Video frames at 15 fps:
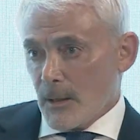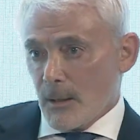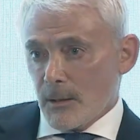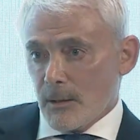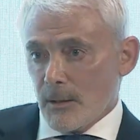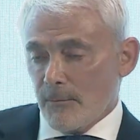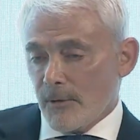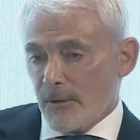
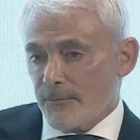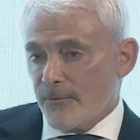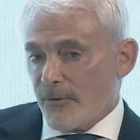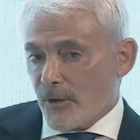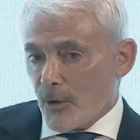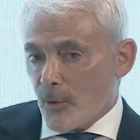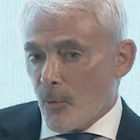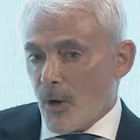They've lived
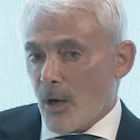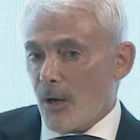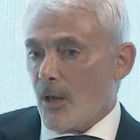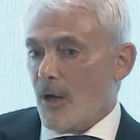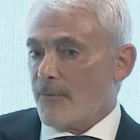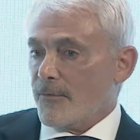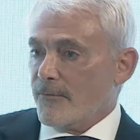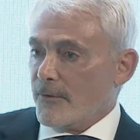very well
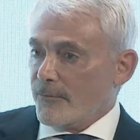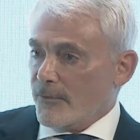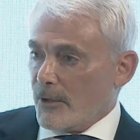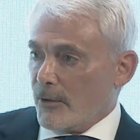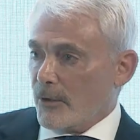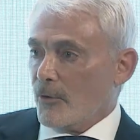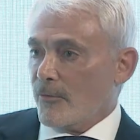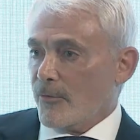off of a
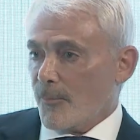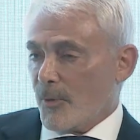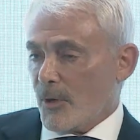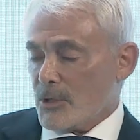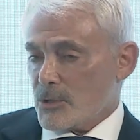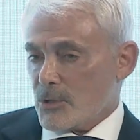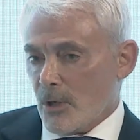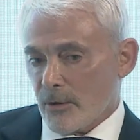very
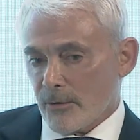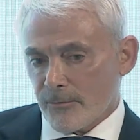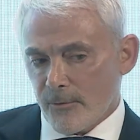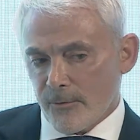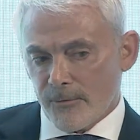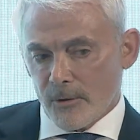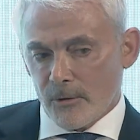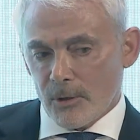overpriced dollar for a
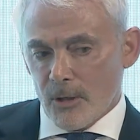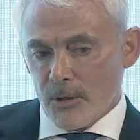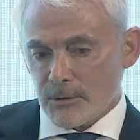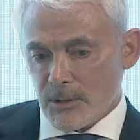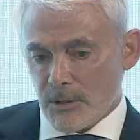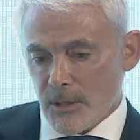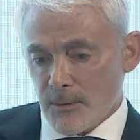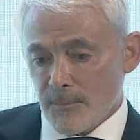very long
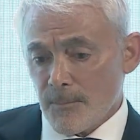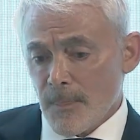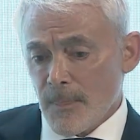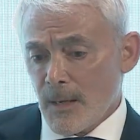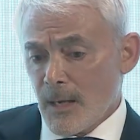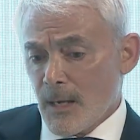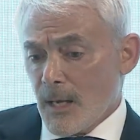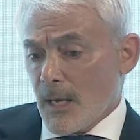time,
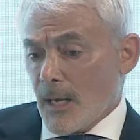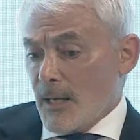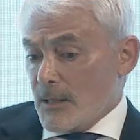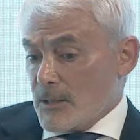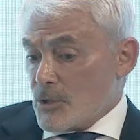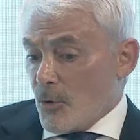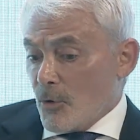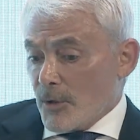and
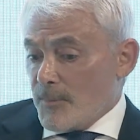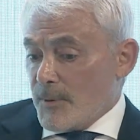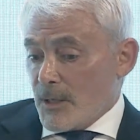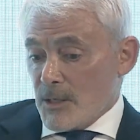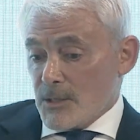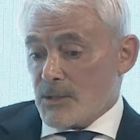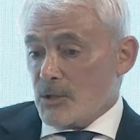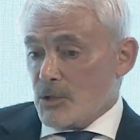it's only
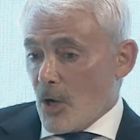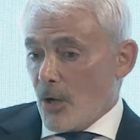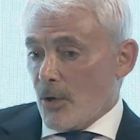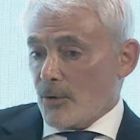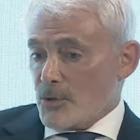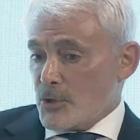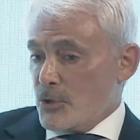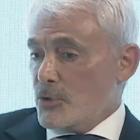because the
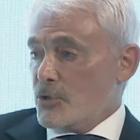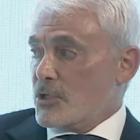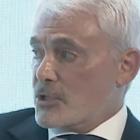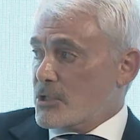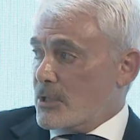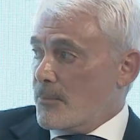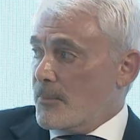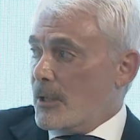dollar is used
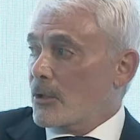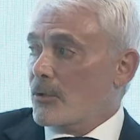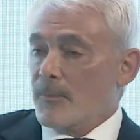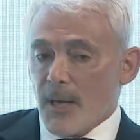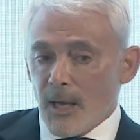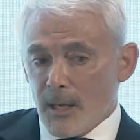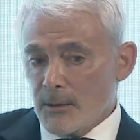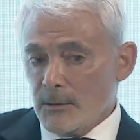as the
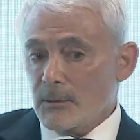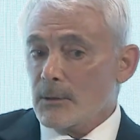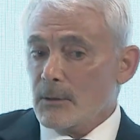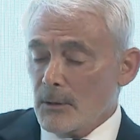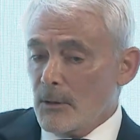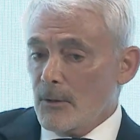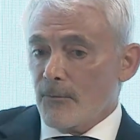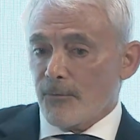middleman
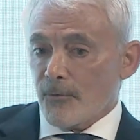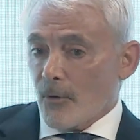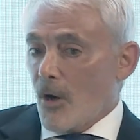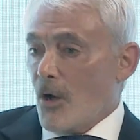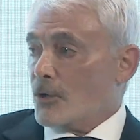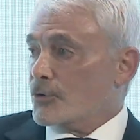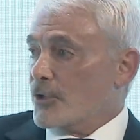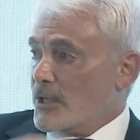for
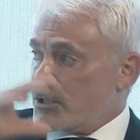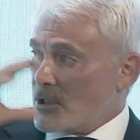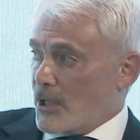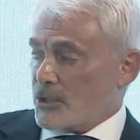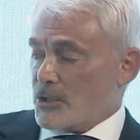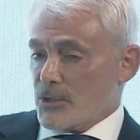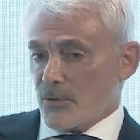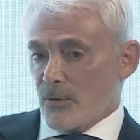all
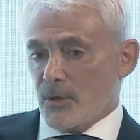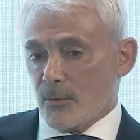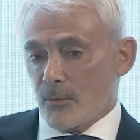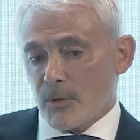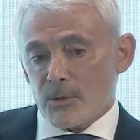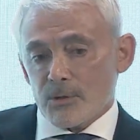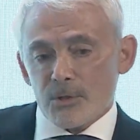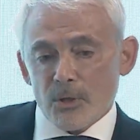transactions around the
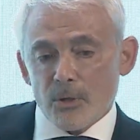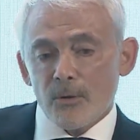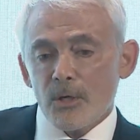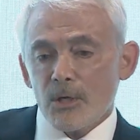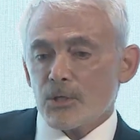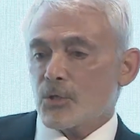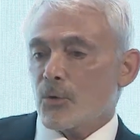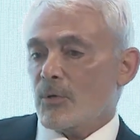world. So
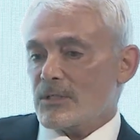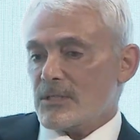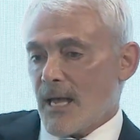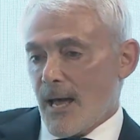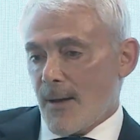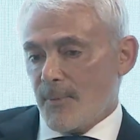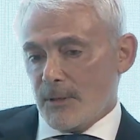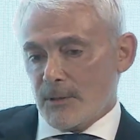what's
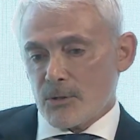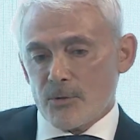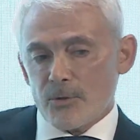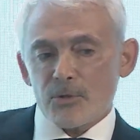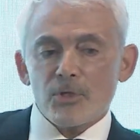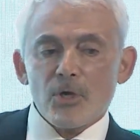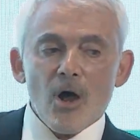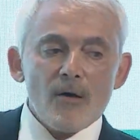happening? So
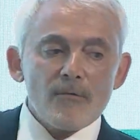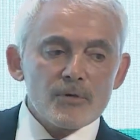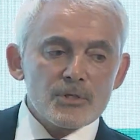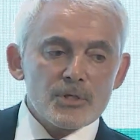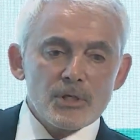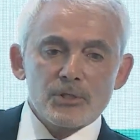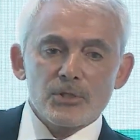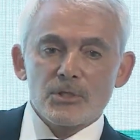there's
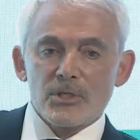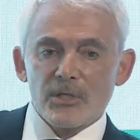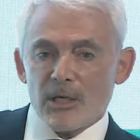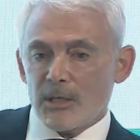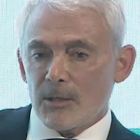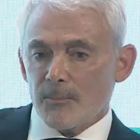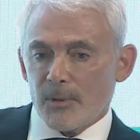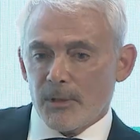conversations
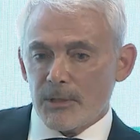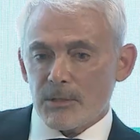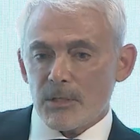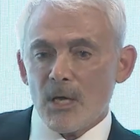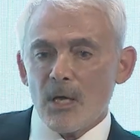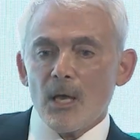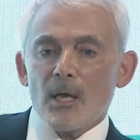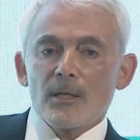taking place.
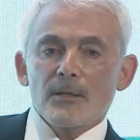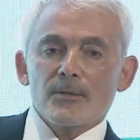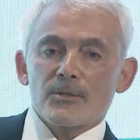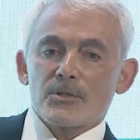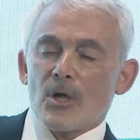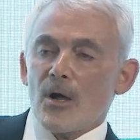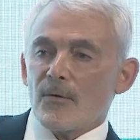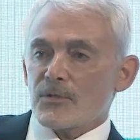There's
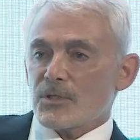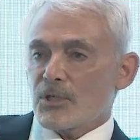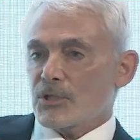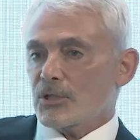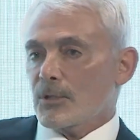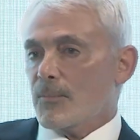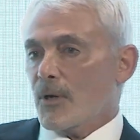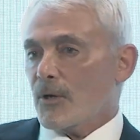
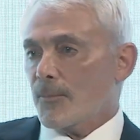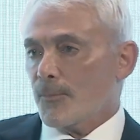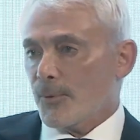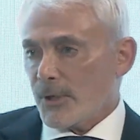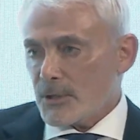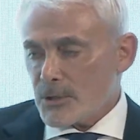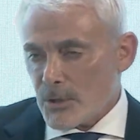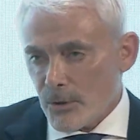conversation about a
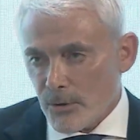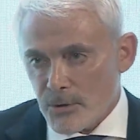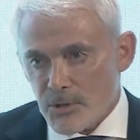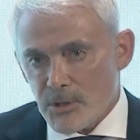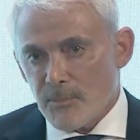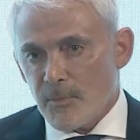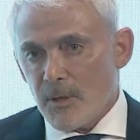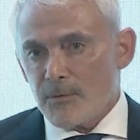BRICS
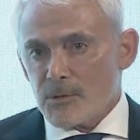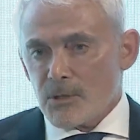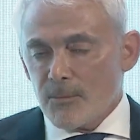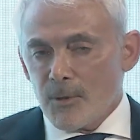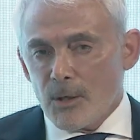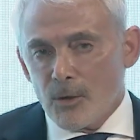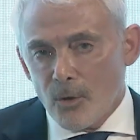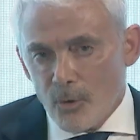currency, and maybe it's going
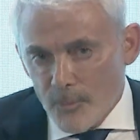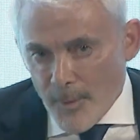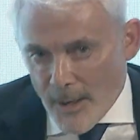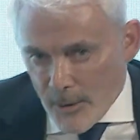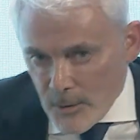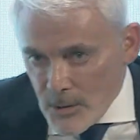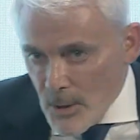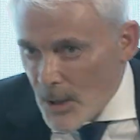to be a
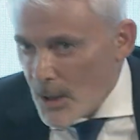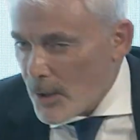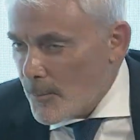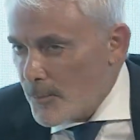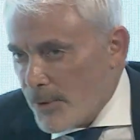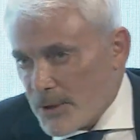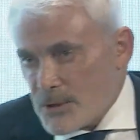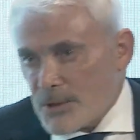gold-backed
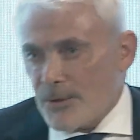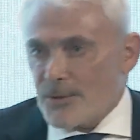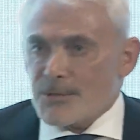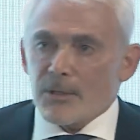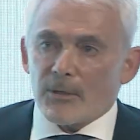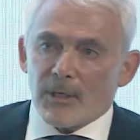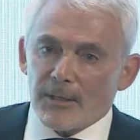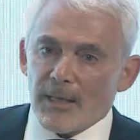BRICS
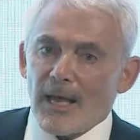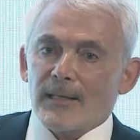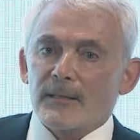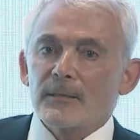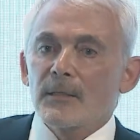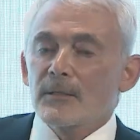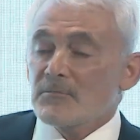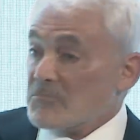currency. Okay, that
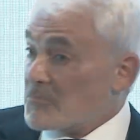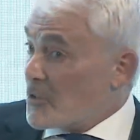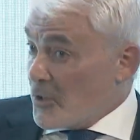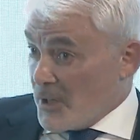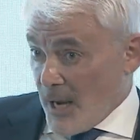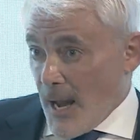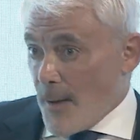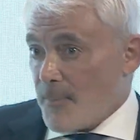could
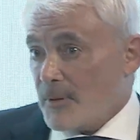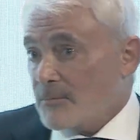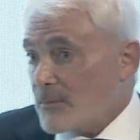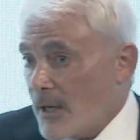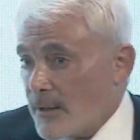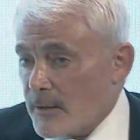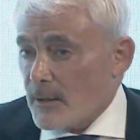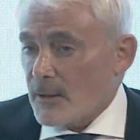happen.
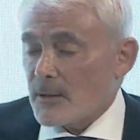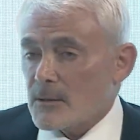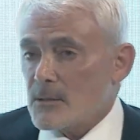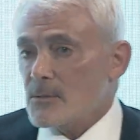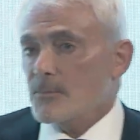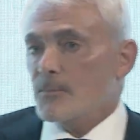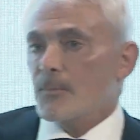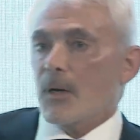I think
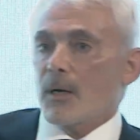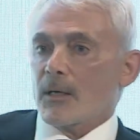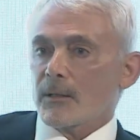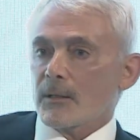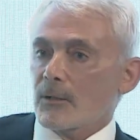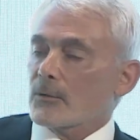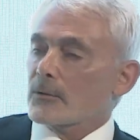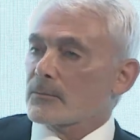
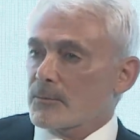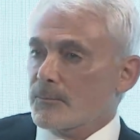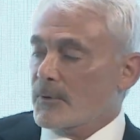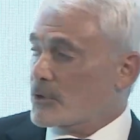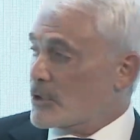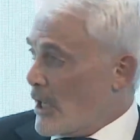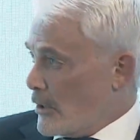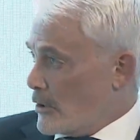it'll be
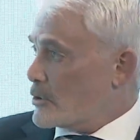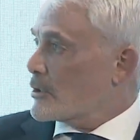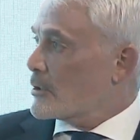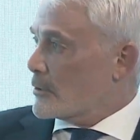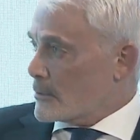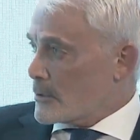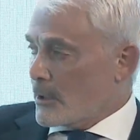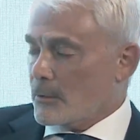challenging.
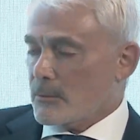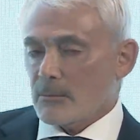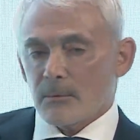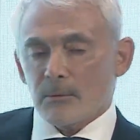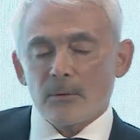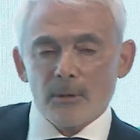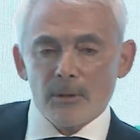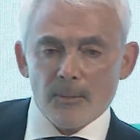It'll take
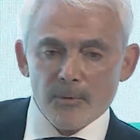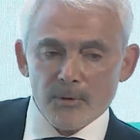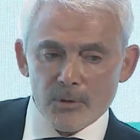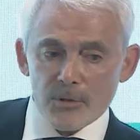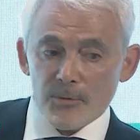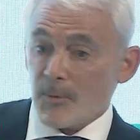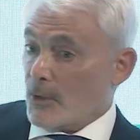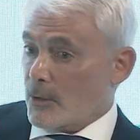a number of
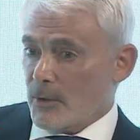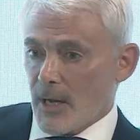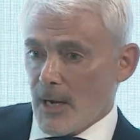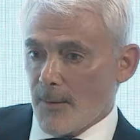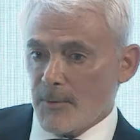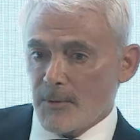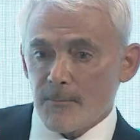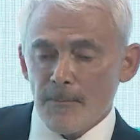years, but it could
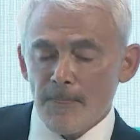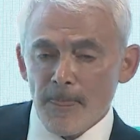happen.